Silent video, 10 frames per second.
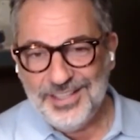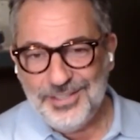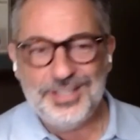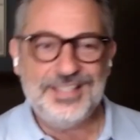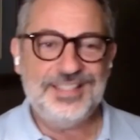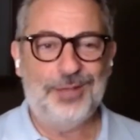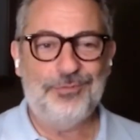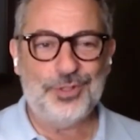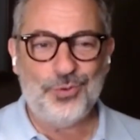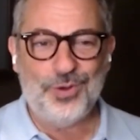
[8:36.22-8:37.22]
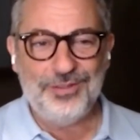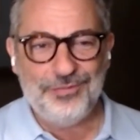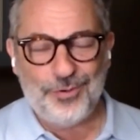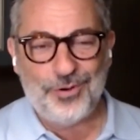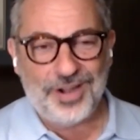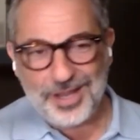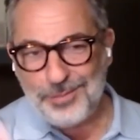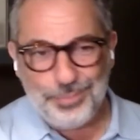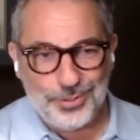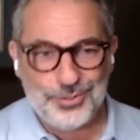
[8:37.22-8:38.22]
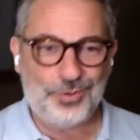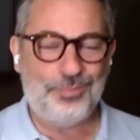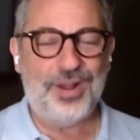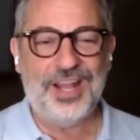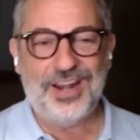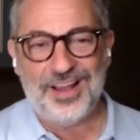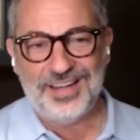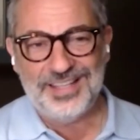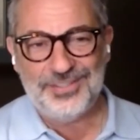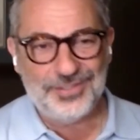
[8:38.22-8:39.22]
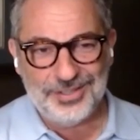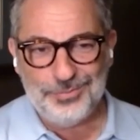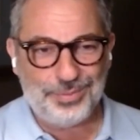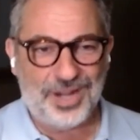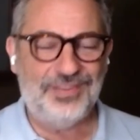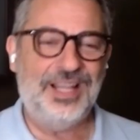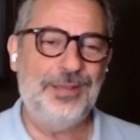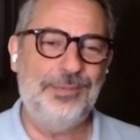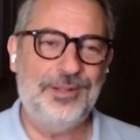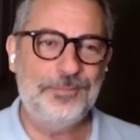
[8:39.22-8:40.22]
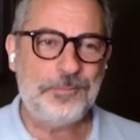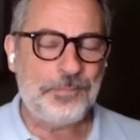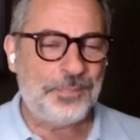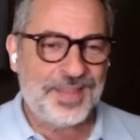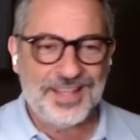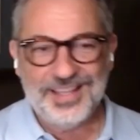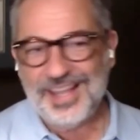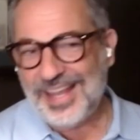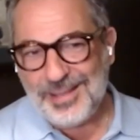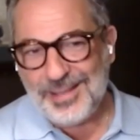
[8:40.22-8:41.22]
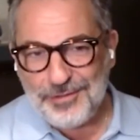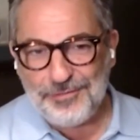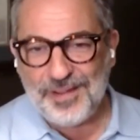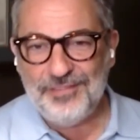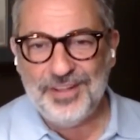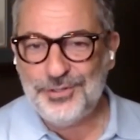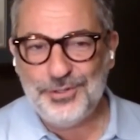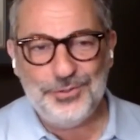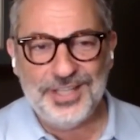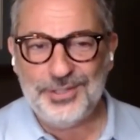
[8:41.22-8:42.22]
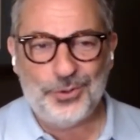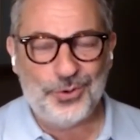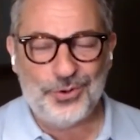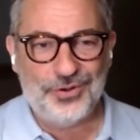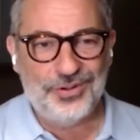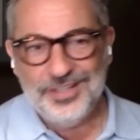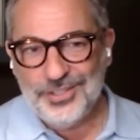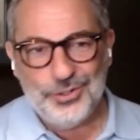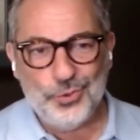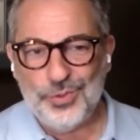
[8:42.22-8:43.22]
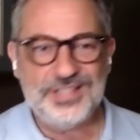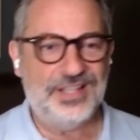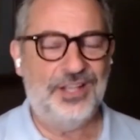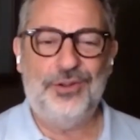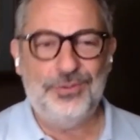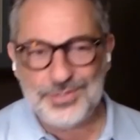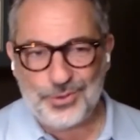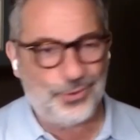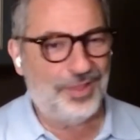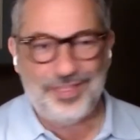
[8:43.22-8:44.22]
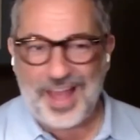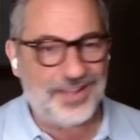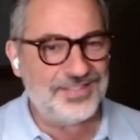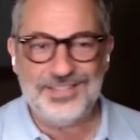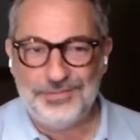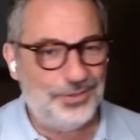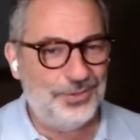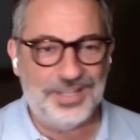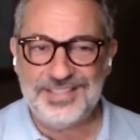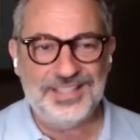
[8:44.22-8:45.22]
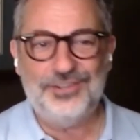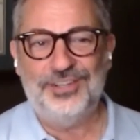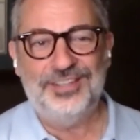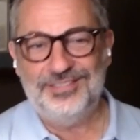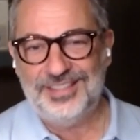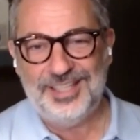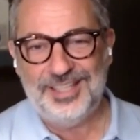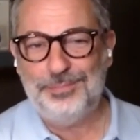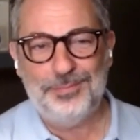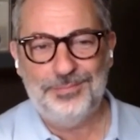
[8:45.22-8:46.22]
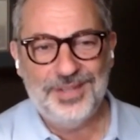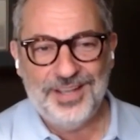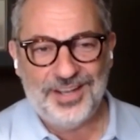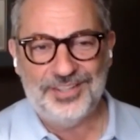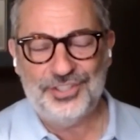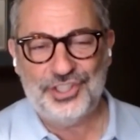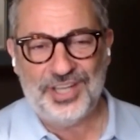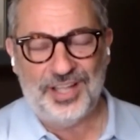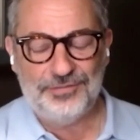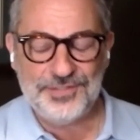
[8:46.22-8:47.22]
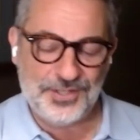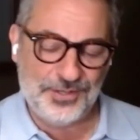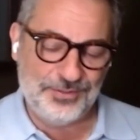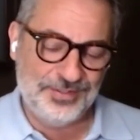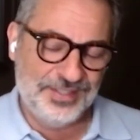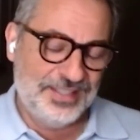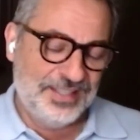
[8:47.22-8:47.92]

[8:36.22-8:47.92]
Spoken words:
You can sell them for 24. I can put your brand on it. You can do private label. The guy gave me a 500 unit order. 2 weeks later, he was ordering thousands of units. He couldn't keep them on the shelf. So